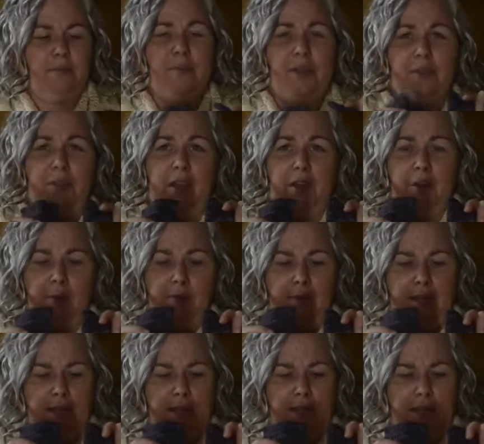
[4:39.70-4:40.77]
they are
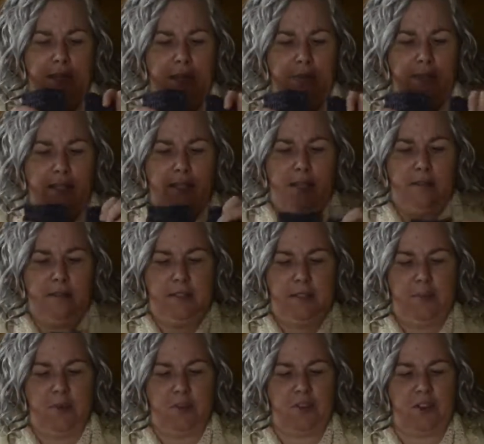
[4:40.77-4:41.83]
really lovely
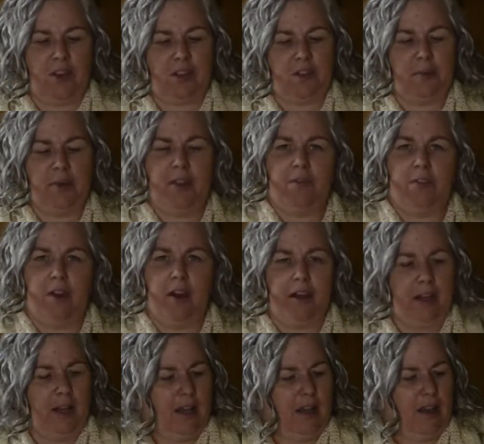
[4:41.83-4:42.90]
simple socks, but they've
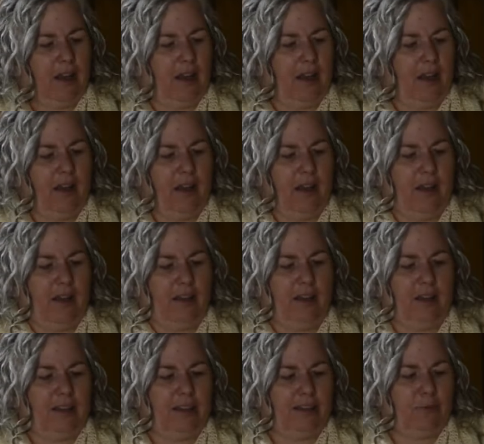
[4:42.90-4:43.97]
got
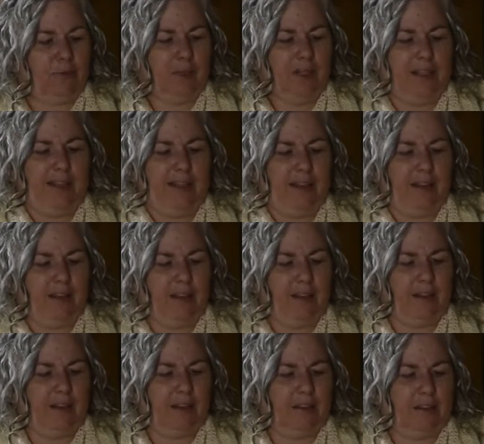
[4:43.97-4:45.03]
a really
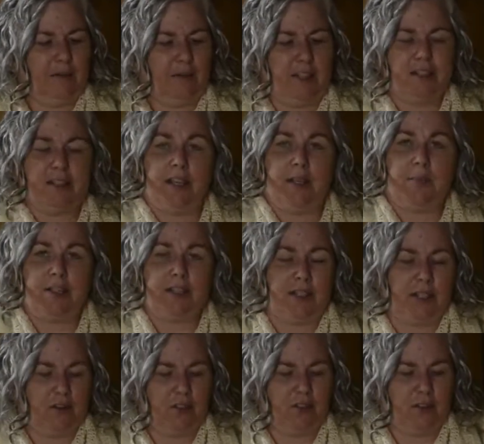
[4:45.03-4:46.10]
lovely skip
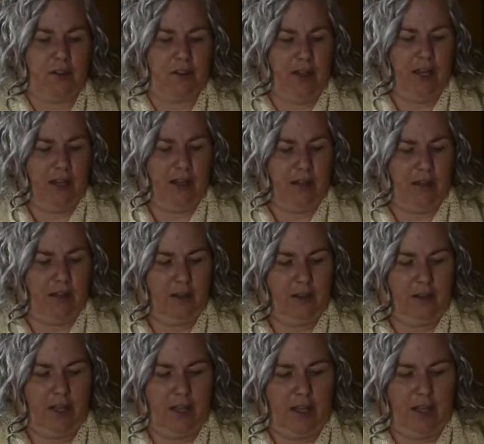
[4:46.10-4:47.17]
stitch in
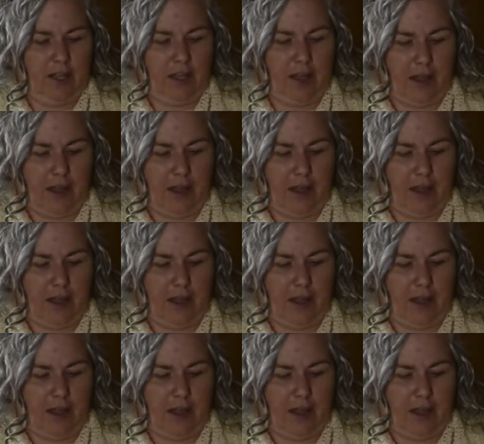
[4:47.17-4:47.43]
the